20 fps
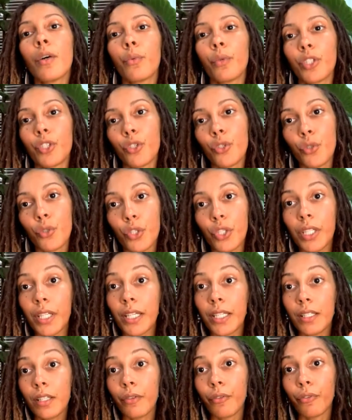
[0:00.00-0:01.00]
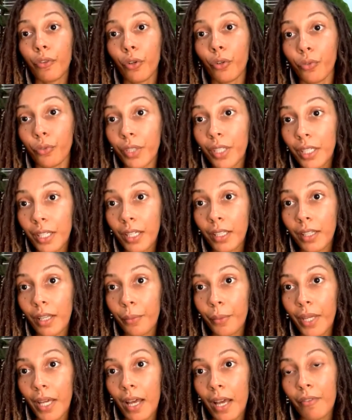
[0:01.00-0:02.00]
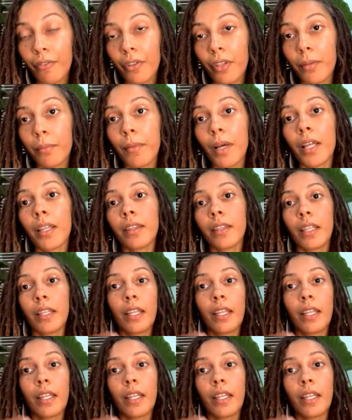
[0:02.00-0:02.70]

which usually is the full reading that we have for the month,